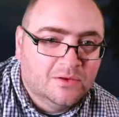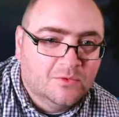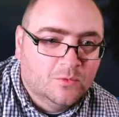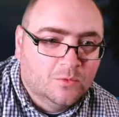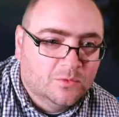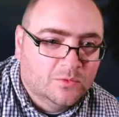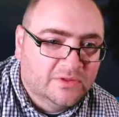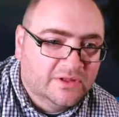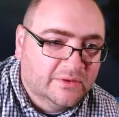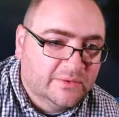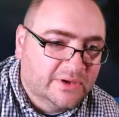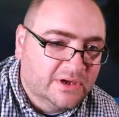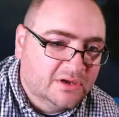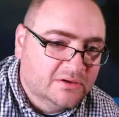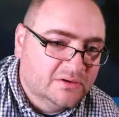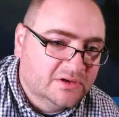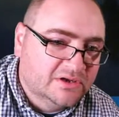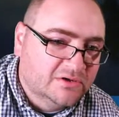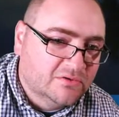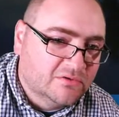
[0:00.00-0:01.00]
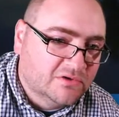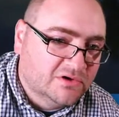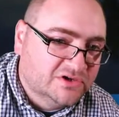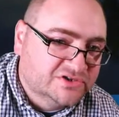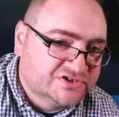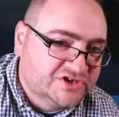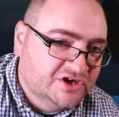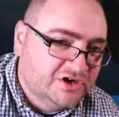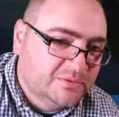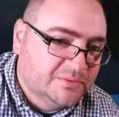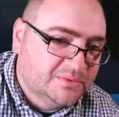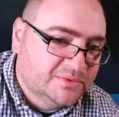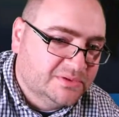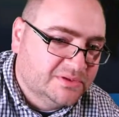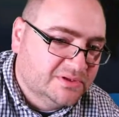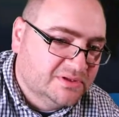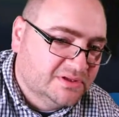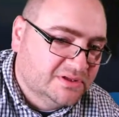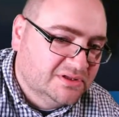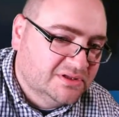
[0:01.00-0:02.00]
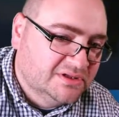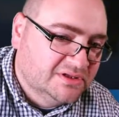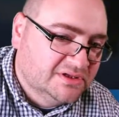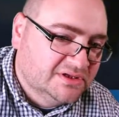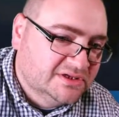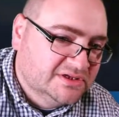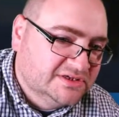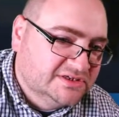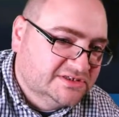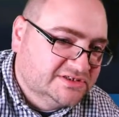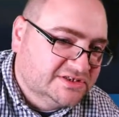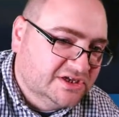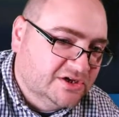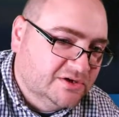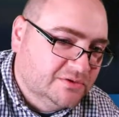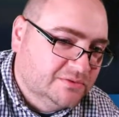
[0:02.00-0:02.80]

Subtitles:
there we go, little grass carp. So,